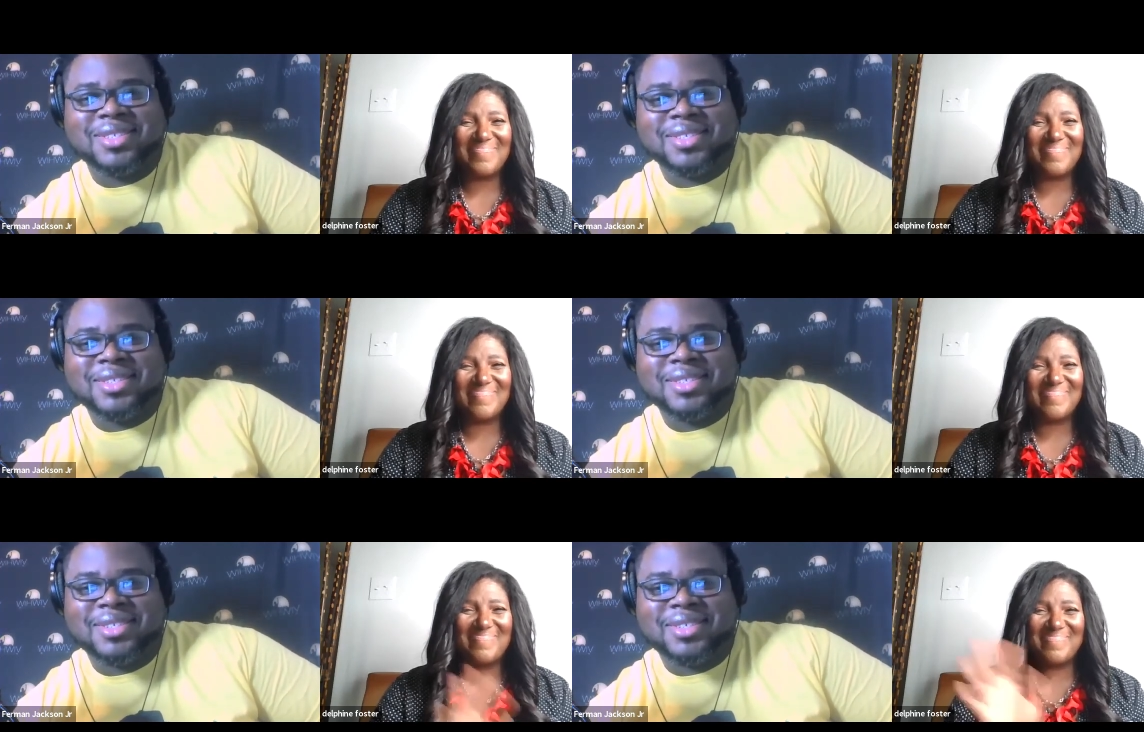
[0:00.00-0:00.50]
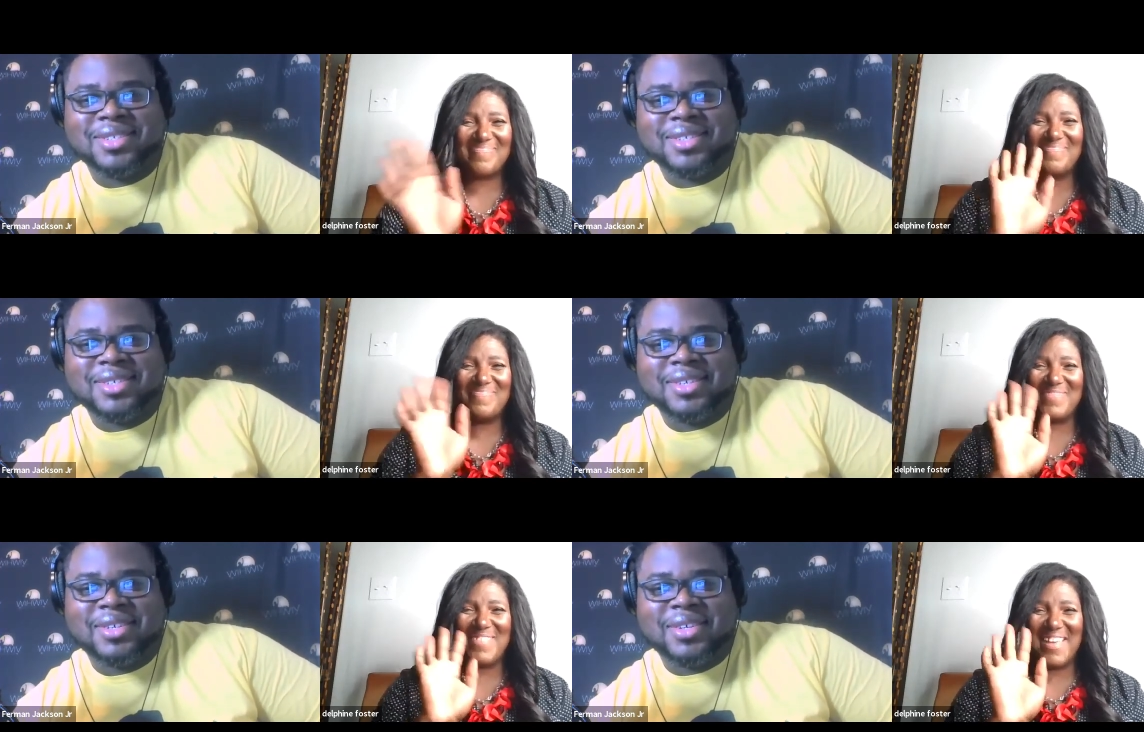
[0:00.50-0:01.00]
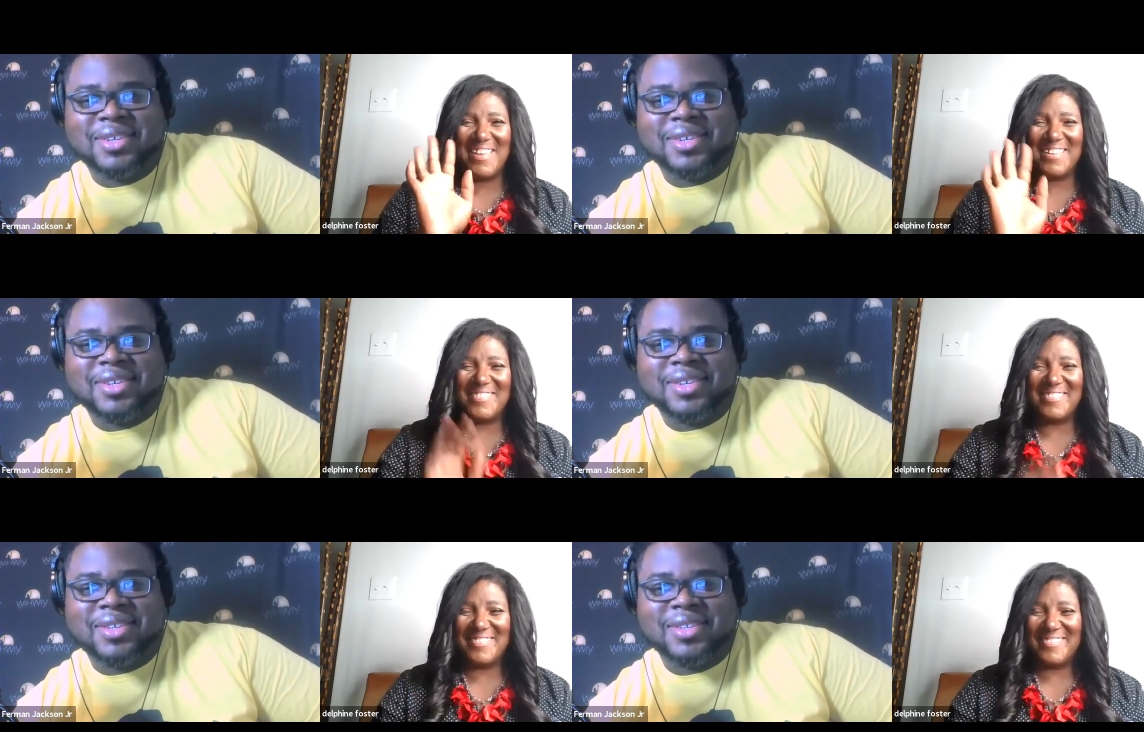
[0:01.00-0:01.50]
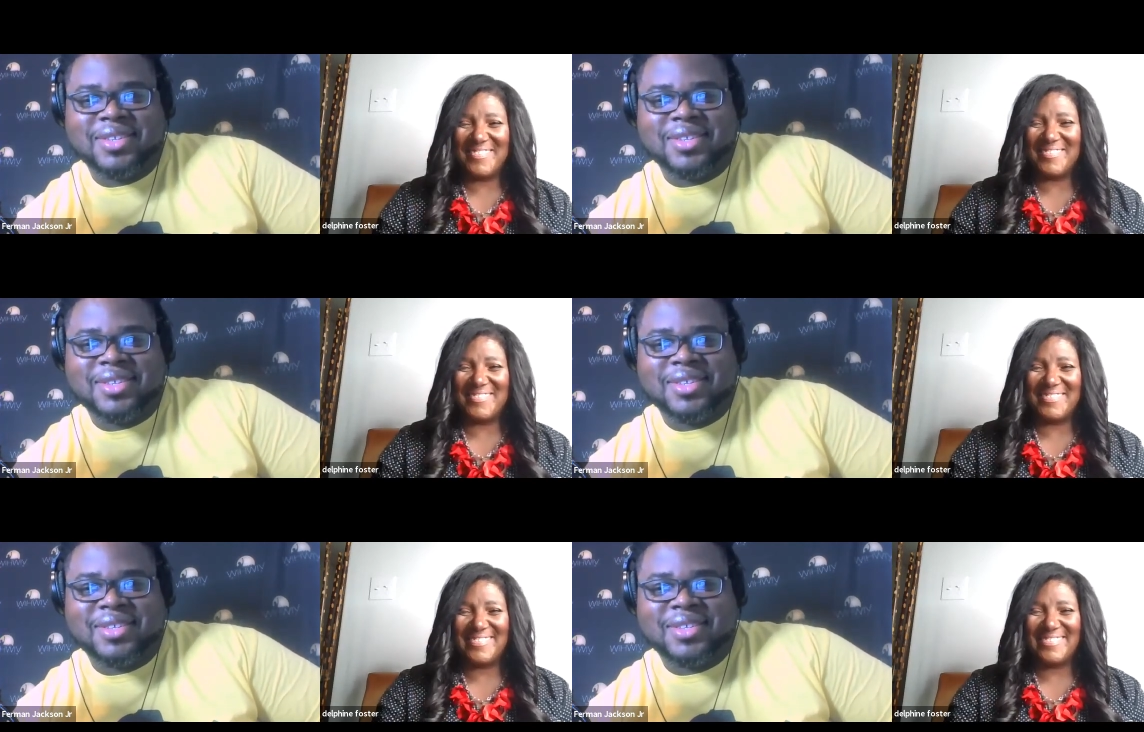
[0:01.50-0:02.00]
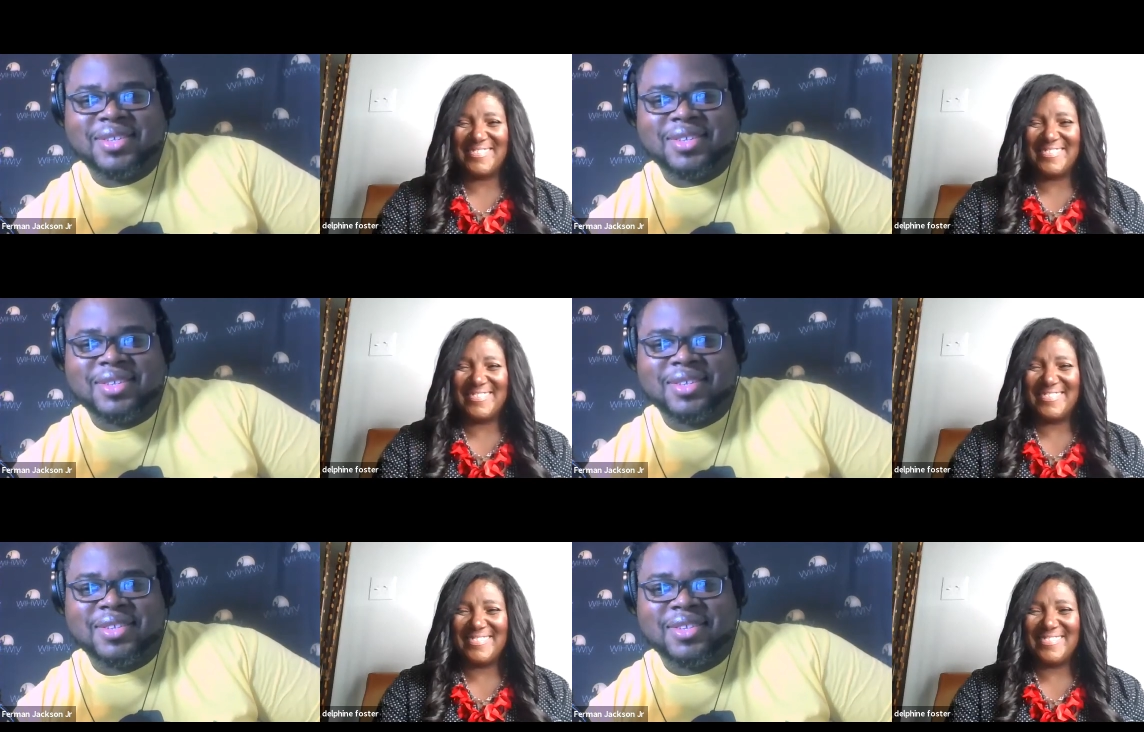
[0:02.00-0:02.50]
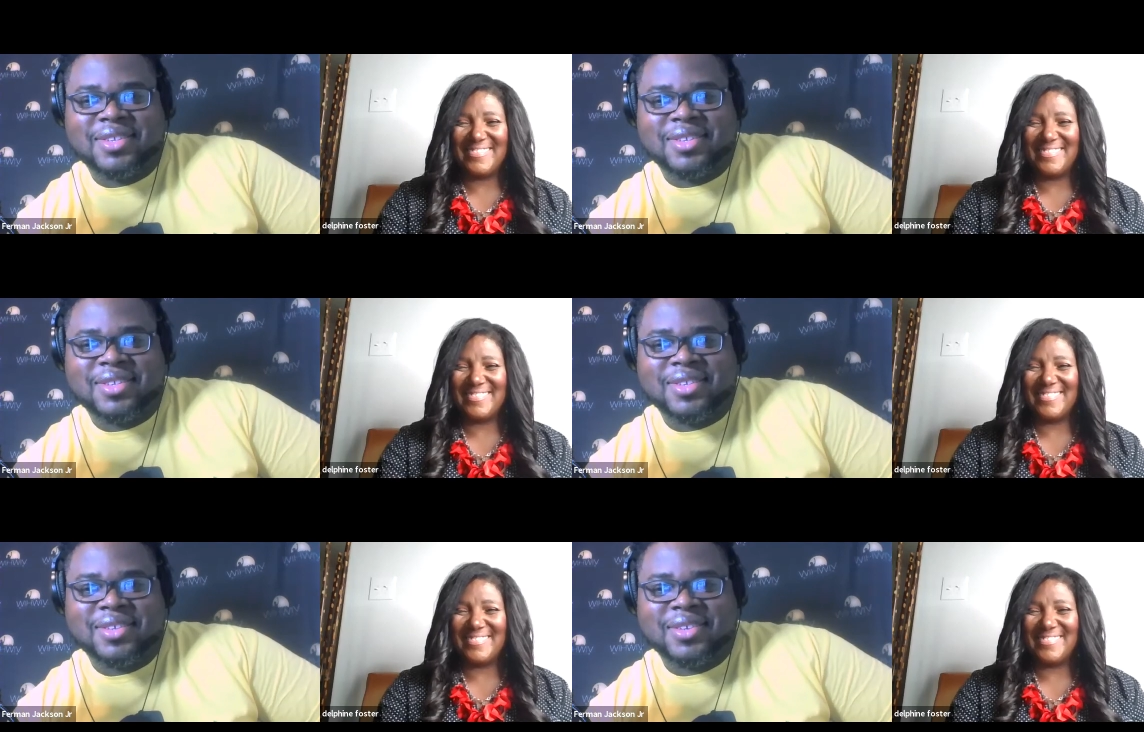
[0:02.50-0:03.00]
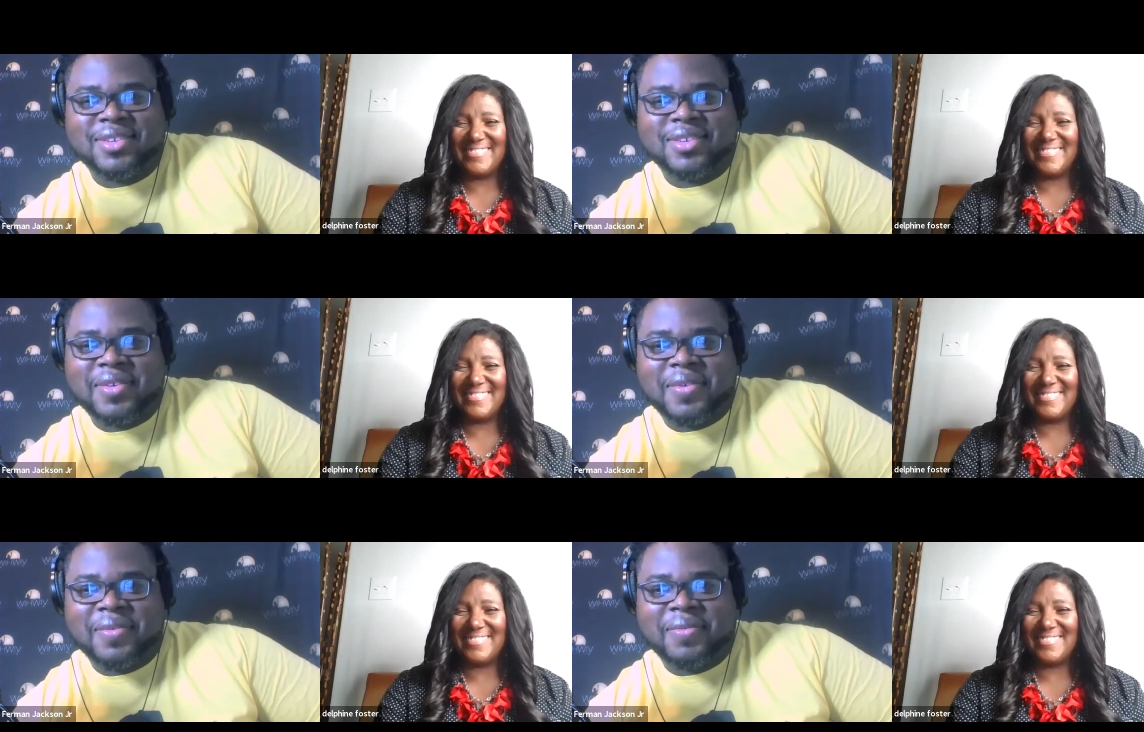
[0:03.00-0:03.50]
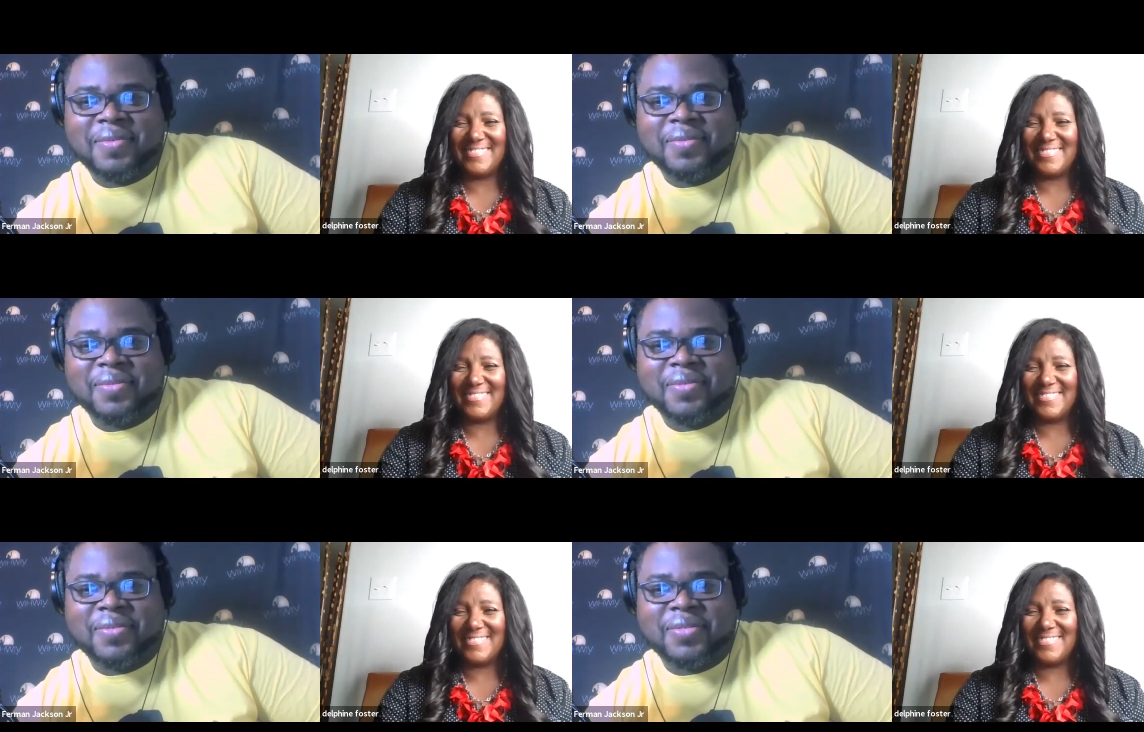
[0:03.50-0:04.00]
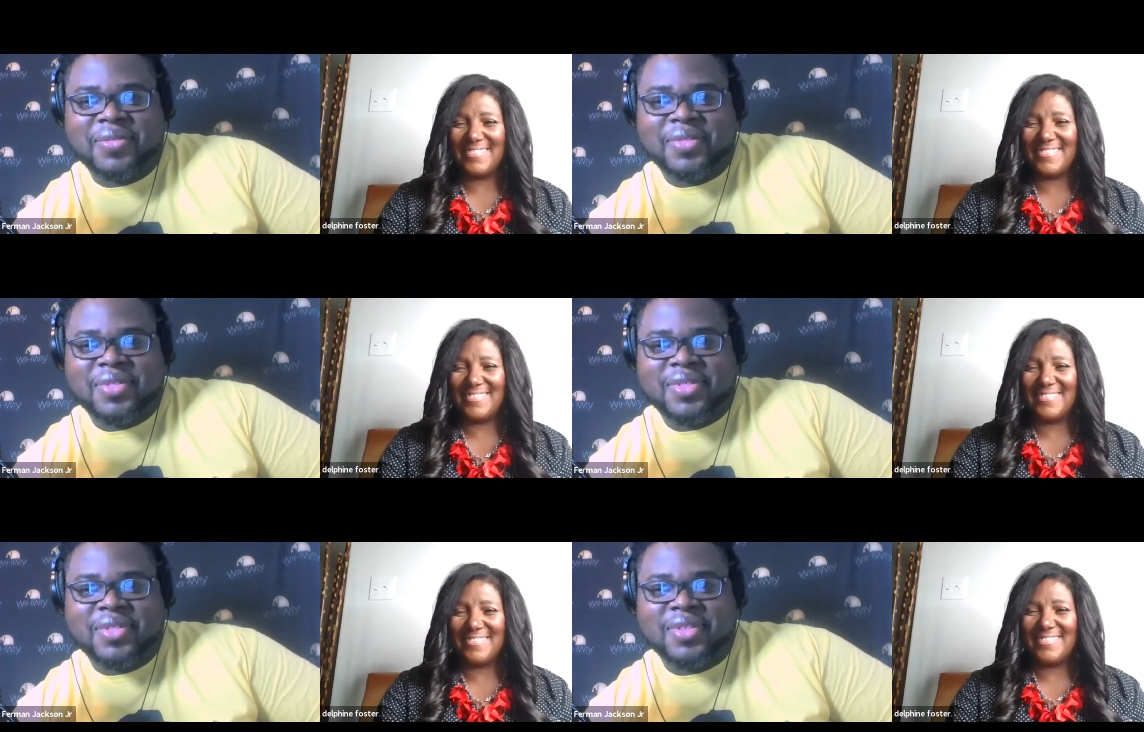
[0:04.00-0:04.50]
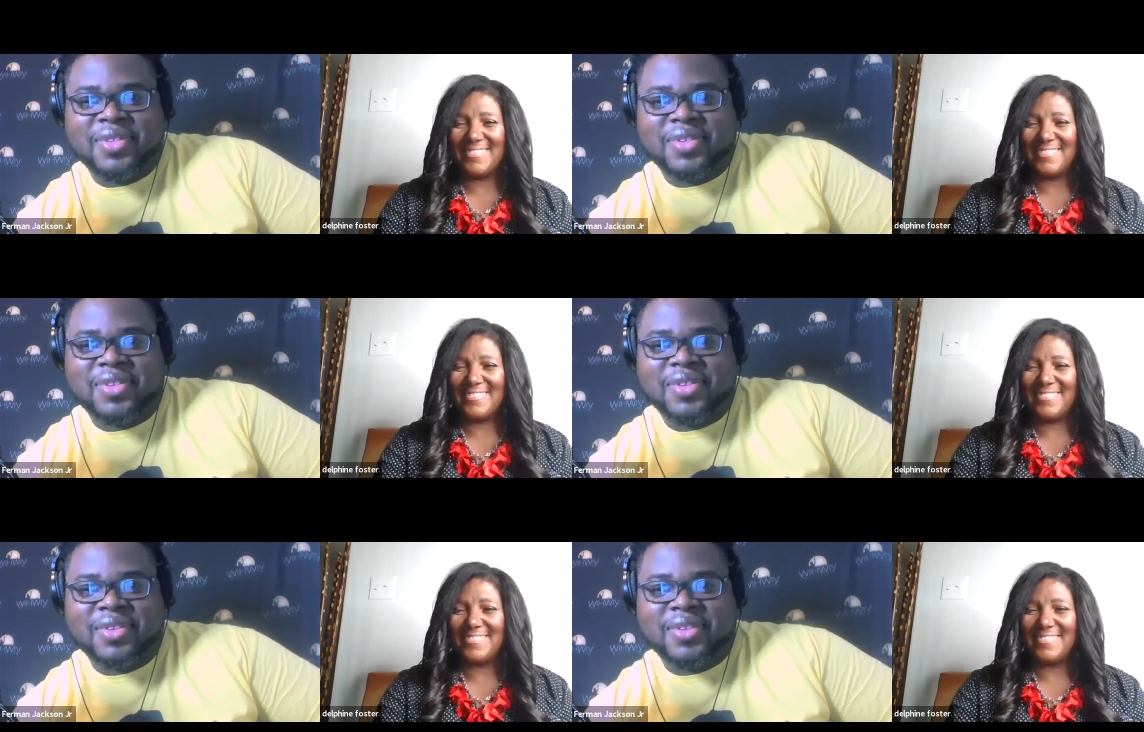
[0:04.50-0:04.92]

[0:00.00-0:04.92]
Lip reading: Nobody speaks.